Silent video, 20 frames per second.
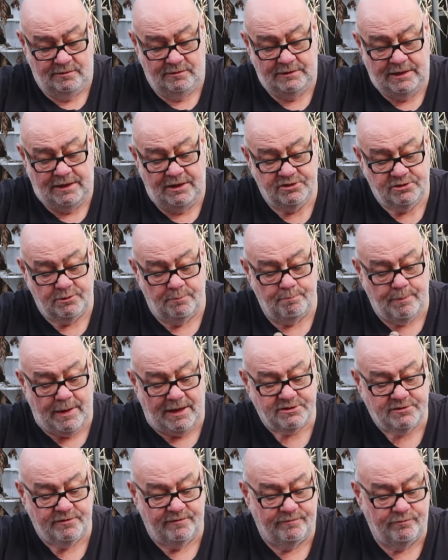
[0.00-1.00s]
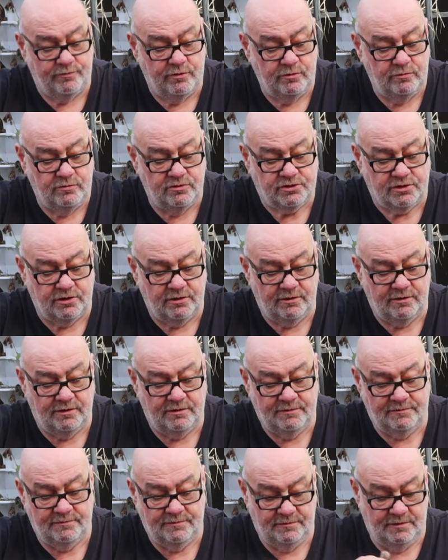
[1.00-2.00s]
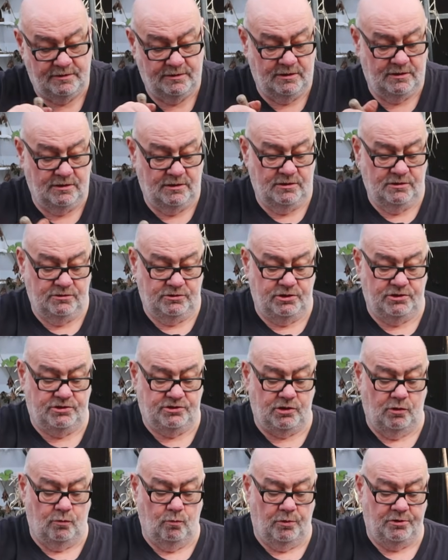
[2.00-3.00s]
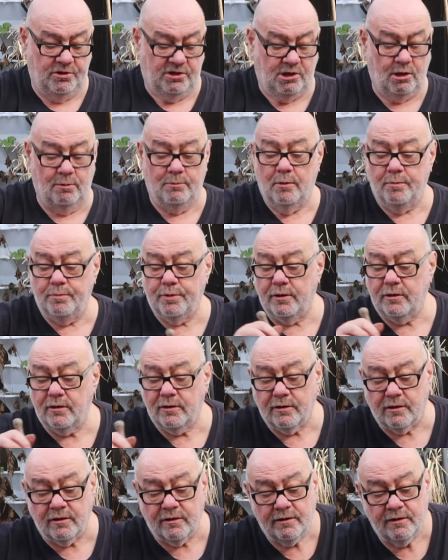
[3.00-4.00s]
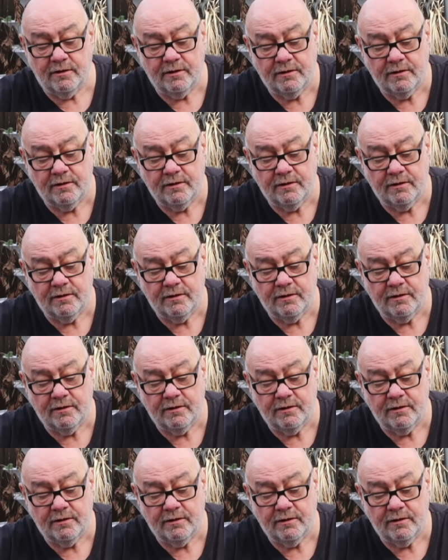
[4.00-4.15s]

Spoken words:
And then there's a mat of roots that just don't want to come apart.